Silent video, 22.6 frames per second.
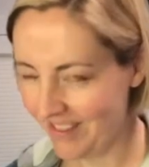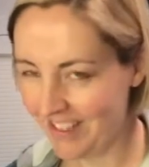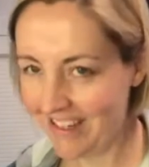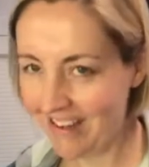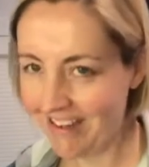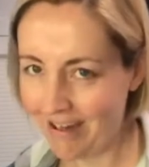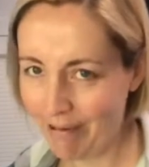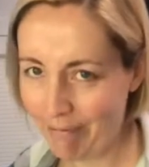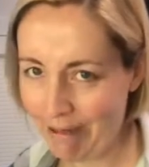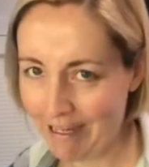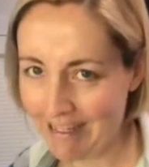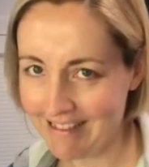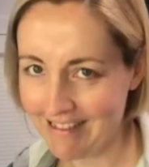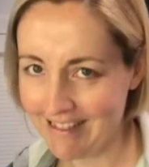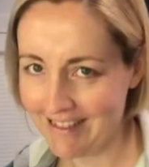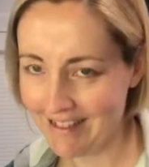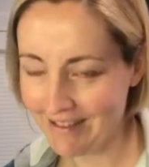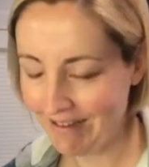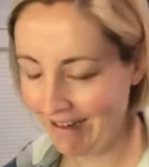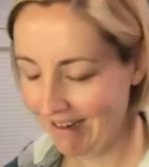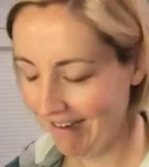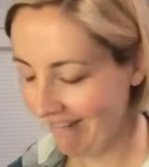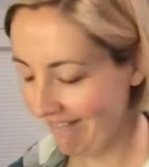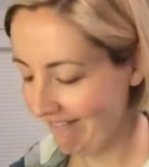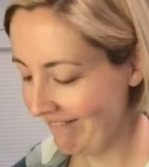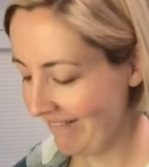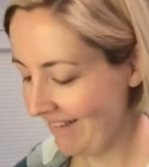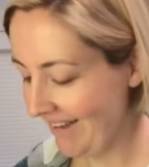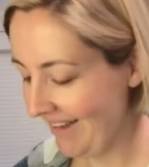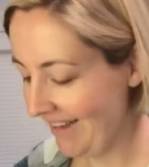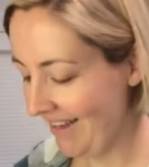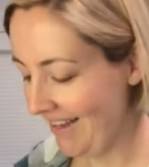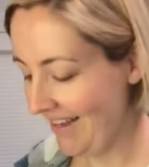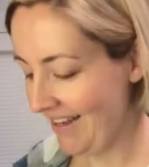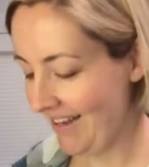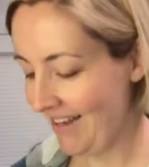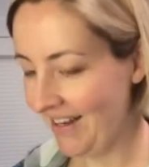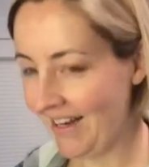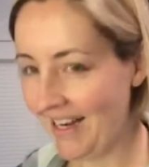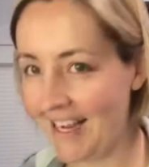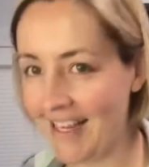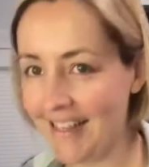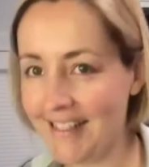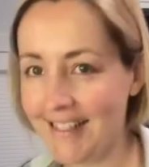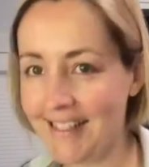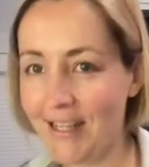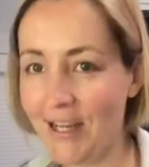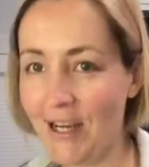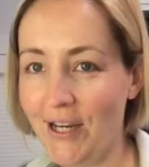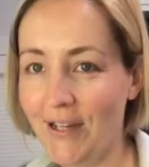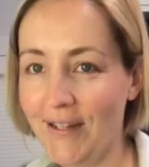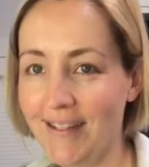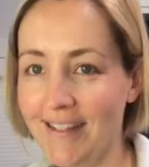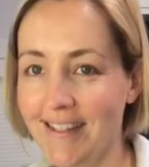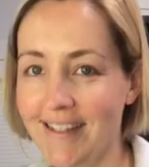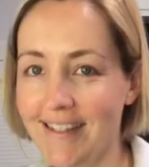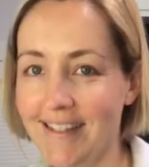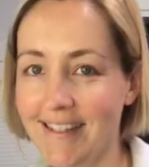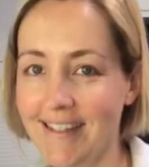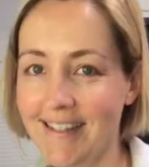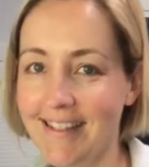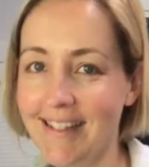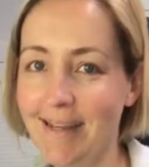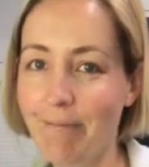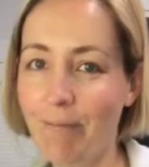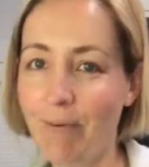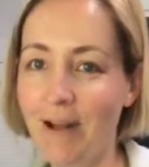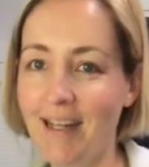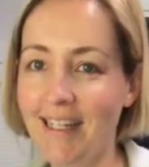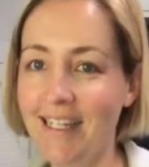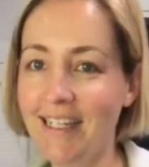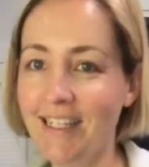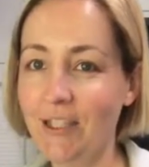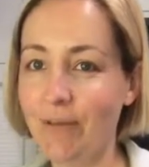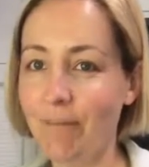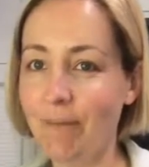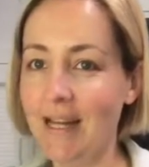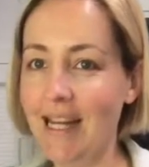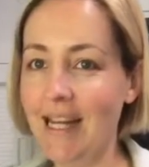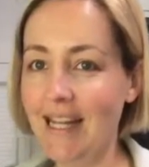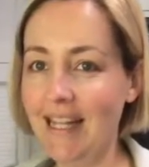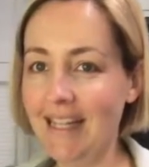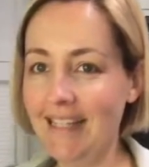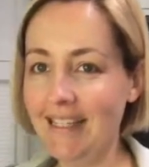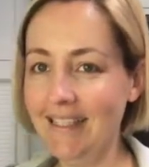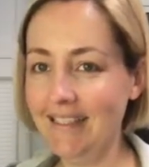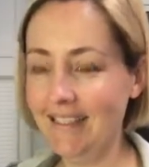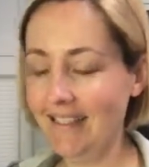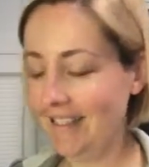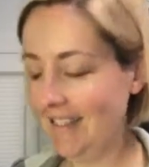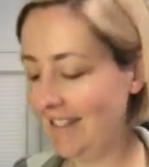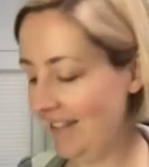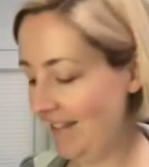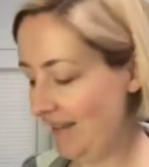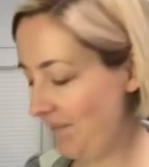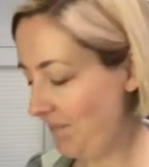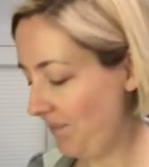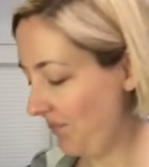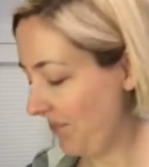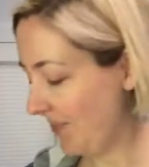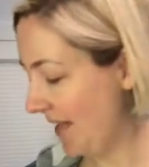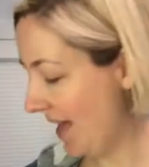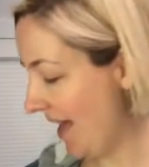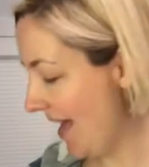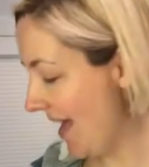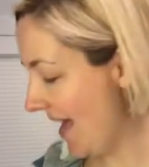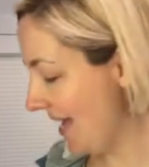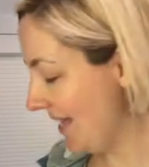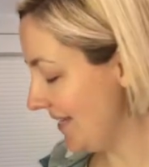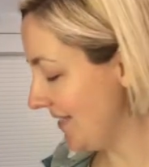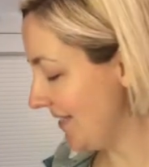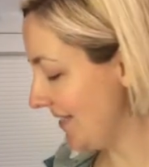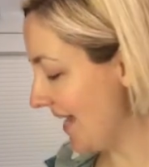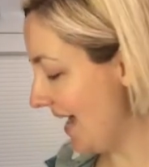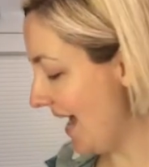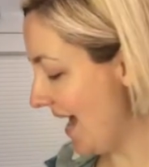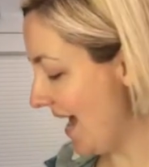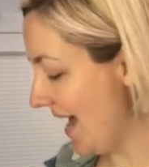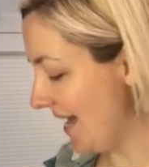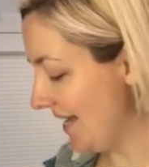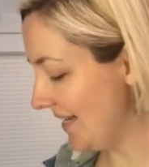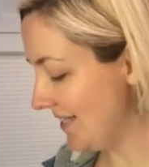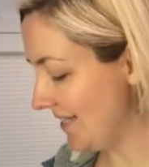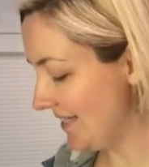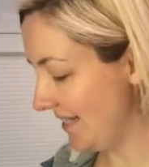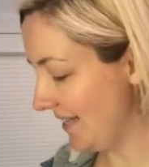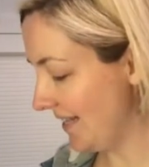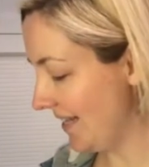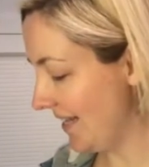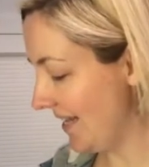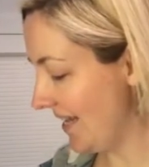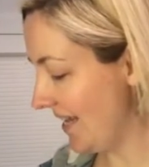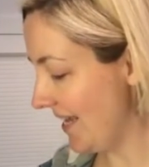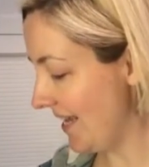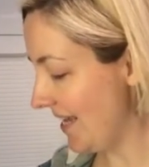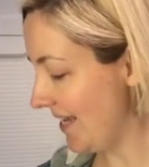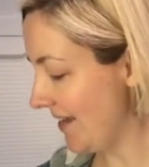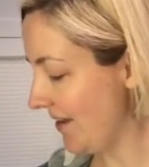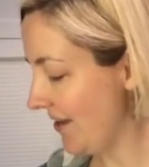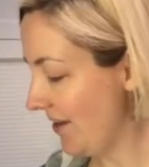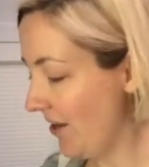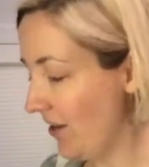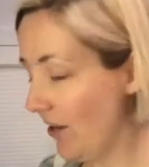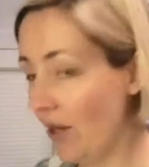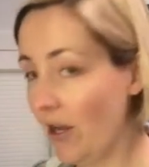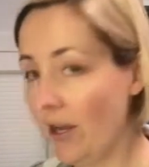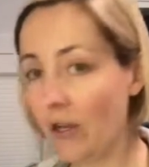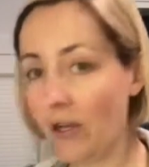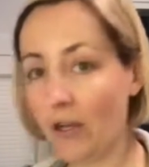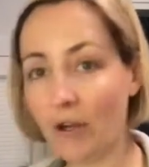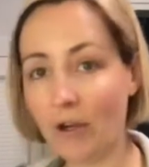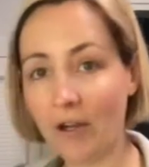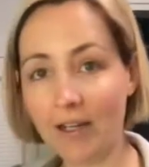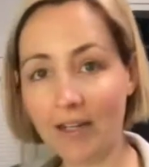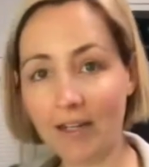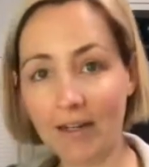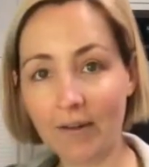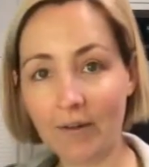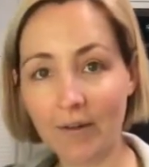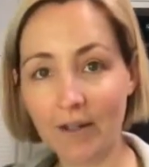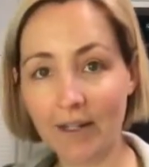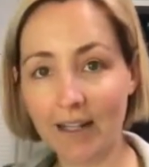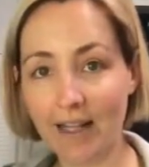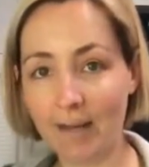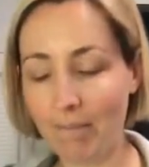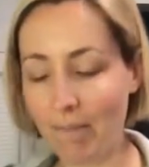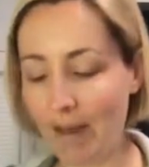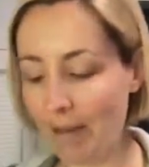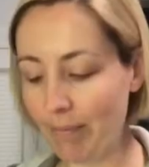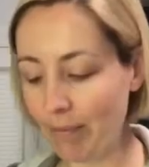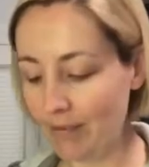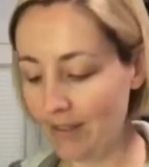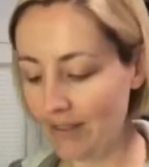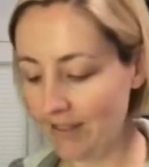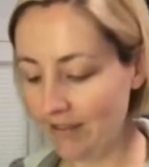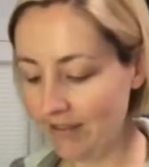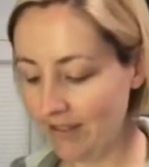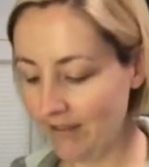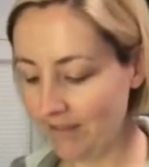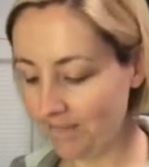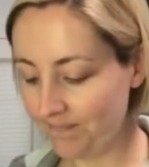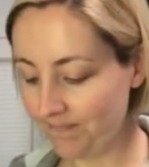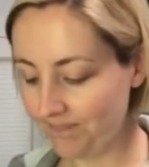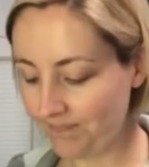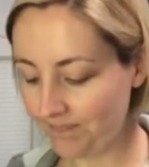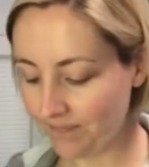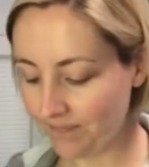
Kind of makes sense, right? Okay, so step 1, get your banana and add the coconut oil and maple syrup.